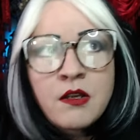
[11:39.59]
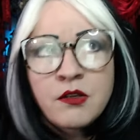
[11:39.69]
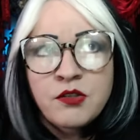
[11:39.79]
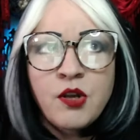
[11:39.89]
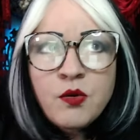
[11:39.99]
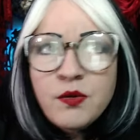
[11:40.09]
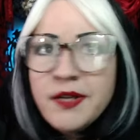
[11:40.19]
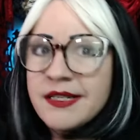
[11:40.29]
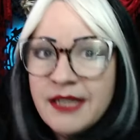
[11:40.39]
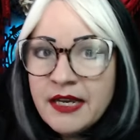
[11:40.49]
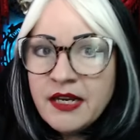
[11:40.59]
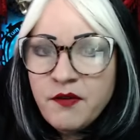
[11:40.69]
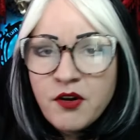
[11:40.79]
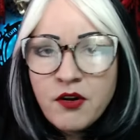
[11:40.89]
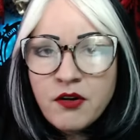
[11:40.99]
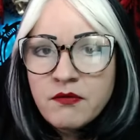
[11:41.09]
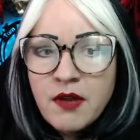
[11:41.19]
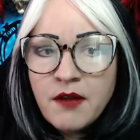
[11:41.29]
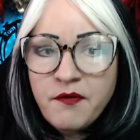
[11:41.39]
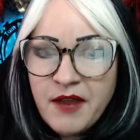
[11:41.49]
So, like I said, if you're
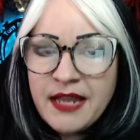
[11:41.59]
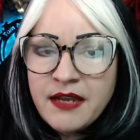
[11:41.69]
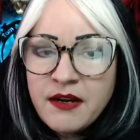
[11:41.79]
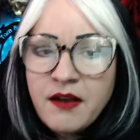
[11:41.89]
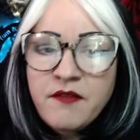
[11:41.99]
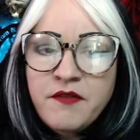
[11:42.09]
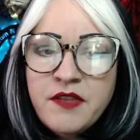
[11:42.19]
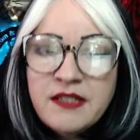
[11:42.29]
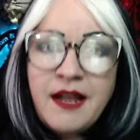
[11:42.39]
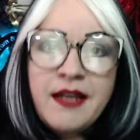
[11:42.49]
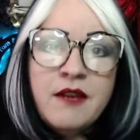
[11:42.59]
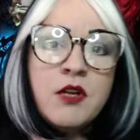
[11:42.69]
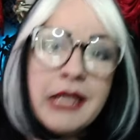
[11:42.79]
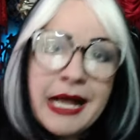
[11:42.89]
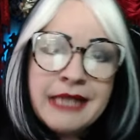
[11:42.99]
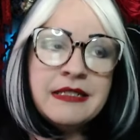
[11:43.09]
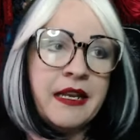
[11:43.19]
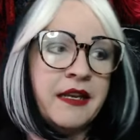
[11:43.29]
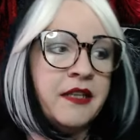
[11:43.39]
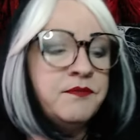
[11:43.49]
a fan of this kind of classic